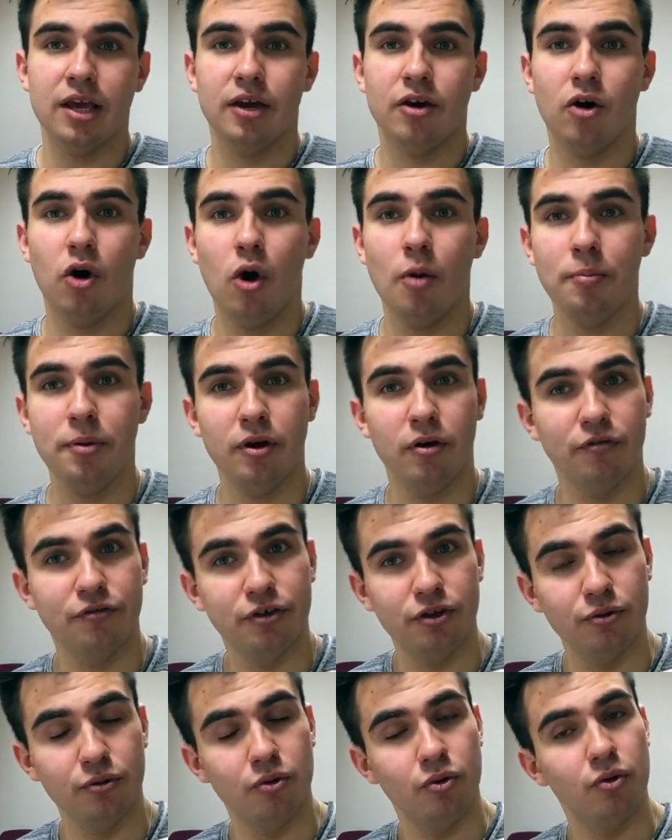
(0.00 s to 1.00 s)
copy
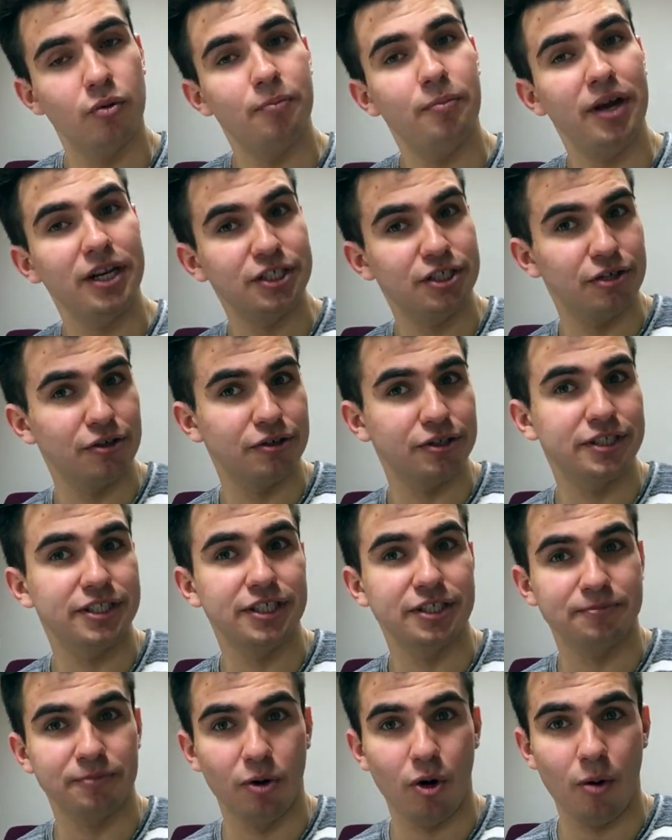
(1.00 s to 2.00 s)
of your bachelor's
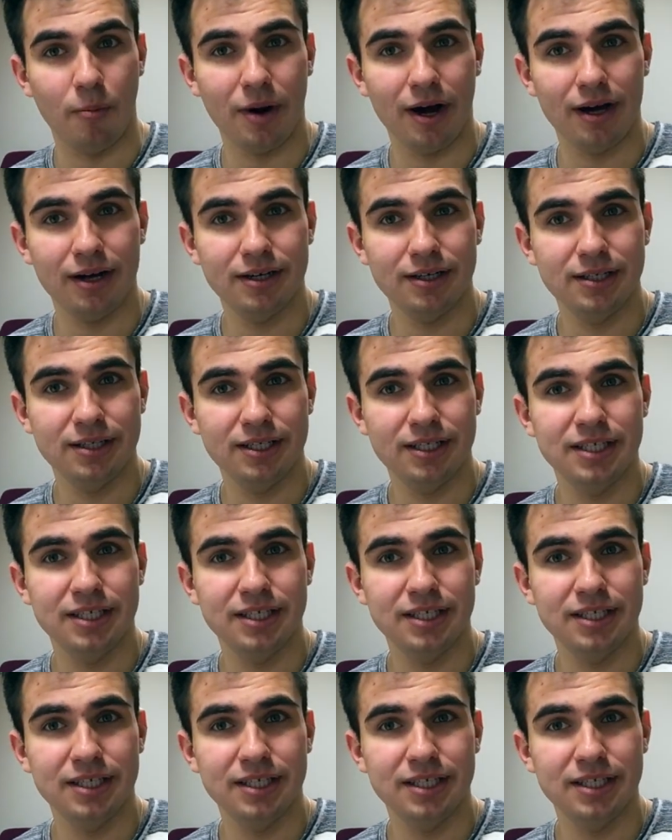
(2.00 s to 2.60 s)
diploma,